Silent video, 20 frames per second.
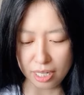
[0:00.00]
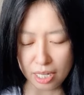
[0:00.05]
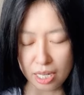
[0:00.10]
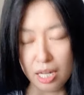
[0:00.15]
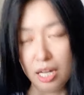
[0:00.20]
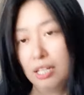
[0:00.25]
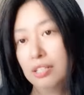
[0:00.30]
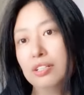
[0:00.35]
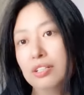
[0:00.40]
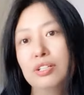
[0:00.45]

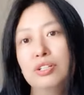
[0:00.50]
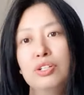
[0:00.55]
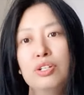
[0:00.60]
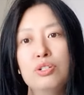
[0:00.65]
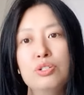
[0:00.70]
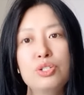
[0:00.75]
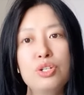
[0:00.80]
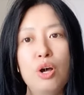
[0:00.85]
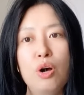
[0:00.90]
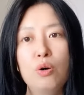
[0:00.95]
under your
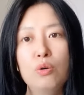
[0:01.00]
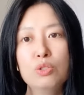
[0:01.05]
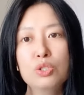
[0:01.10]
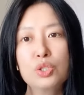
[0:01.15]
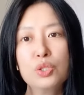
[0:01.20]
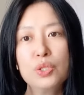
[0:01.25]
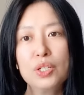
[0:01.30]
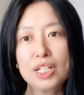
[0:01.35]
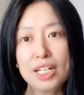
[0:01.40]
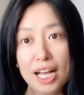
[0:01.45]

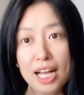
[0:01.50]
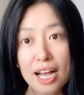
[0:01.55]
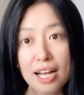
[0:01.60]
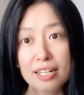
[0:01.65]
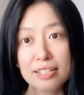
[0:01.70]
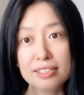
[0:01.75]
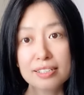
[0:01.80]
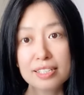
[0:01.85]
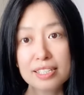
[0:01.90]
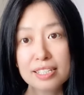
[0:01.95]
Xiaohongshu
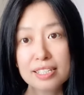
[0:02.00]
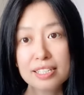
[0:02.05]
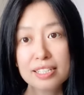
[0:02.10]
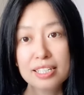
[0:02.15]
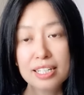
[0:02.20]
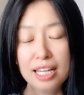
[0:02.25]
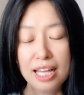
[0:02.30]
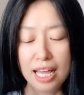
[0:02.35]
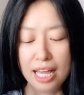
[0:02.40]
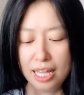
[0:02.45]
account,
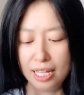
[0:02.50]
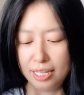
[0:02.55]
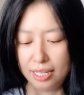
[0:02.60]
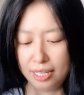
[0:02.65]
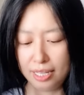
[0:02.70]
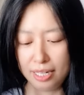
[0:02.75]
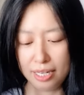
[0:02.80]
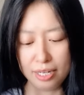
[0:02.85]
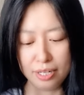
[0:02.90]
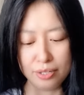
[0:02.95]

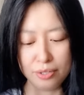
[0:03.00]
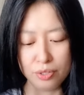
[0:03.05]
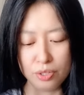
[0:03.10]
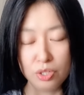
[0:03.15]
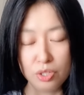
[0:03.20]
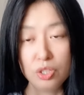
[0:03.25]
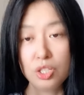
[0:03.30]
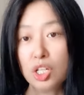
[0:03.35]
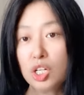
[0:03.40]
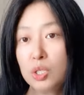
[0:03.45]
there's
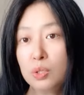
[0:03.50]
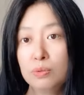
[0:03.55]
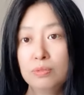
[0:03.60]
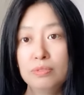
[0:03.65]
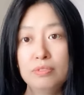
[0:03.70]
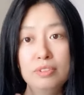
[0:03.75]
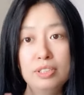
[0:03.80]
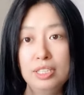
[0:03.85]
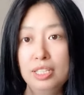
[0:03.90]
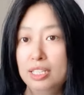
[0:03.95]
no
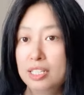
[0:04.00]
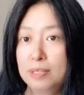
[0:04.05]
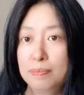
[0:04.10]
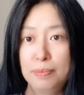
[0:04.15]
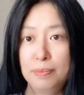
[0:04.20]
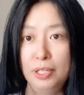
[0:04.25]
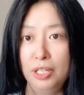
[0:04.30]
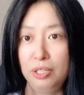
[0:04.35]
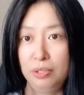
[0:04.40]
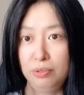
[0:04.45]

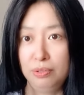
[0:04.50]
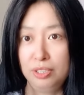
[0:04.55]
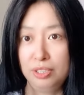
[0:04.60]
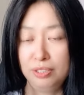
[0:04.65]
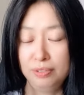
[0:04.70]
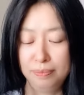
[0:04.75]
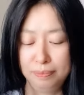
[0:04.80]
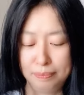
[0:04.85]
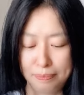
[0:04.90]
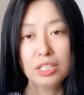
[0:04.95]
dispute,
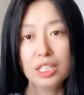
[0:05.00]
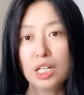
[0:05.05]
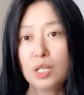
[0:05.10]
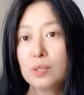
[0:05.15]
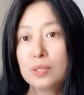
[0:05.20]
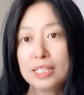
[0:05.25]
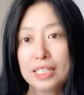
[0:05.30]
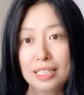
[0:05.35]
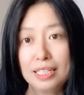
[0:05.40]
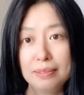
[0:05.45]
no
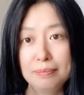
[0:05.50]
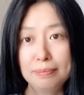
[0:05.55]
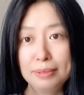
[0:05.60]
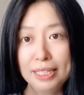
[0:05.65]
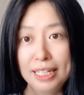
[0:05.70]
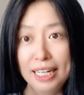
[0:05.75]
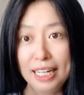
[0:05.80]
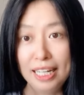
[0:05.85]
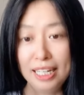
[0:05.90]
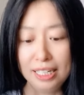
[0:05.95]

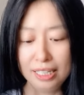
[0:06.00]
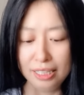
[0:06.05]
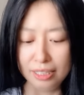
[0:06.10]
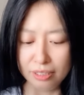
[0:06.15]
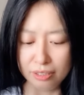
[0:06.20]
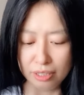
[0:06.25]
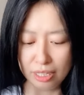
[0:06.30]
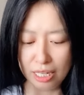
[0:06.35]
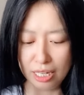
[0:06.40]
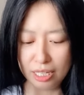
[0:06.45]
complaint,
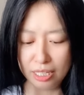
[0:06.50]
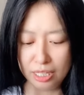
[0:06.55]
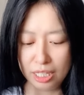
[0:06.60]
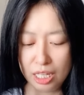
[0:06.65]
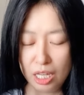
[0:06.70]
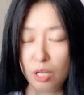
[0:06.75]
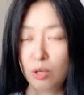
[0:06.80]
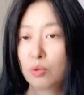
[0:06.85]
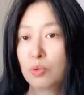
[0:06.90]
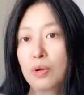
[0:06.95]

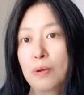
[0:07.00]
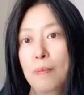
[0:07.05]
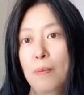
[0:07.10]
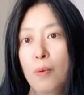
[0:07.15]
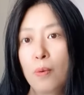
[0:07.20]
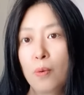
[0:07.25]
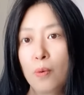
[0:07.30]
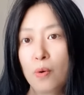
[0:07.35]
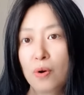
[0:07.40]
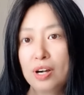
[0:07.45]
no
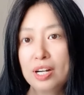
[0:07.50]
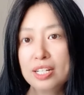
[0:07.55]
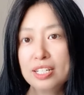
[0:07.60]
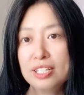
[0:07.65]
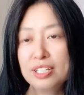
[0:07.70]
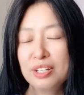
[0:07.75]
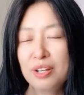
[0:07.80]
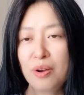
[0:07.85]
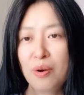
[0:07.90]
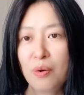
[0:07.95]
report,
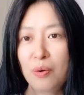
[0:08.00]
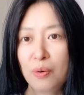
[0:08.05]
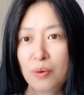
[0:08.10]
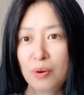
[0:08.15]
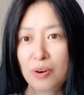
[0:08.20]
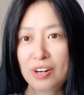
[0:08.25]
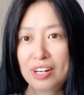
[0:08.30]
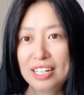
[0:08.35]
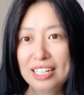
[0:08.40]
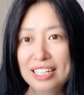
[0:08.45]

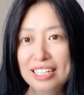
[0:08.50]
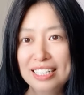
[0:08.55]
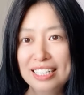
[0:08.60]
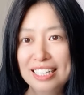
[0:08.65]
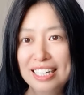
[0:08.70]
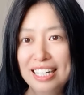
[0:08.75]
or